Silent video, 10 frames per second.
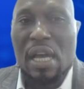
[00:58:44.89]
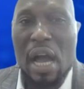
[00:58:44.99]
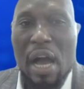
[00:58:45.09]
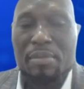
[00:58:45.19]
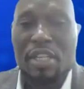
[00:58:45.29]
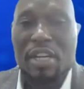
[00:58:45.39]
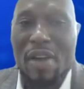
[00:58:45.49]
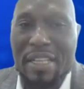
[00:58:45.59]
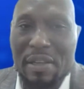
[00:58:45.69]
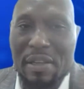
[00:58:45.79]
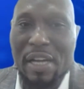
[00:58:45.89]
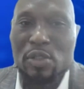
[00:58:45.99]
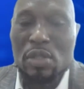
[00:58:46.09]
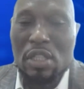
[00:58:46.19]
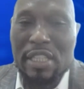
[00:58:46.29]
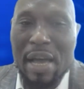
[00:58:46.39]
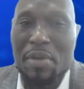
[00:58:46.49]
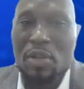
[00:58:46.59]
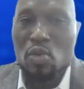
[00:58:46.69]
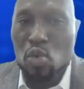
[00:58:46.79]
the criteria to
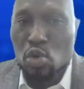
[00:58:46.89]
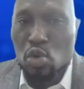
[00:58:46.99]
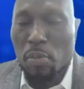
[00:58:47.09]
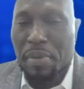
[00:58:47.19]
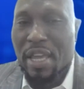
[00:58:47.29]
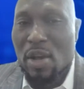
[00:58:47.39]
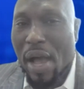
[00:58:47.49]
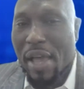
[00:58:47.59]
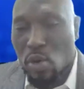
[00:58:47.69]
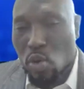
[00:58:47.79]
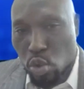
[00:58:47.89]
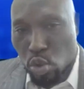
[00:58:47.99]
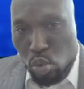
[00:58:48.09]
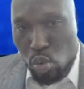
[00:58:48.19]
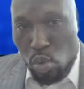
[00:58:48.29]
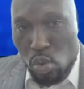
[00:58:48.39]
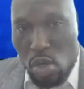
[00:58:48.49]
determine who your PAYE goes to.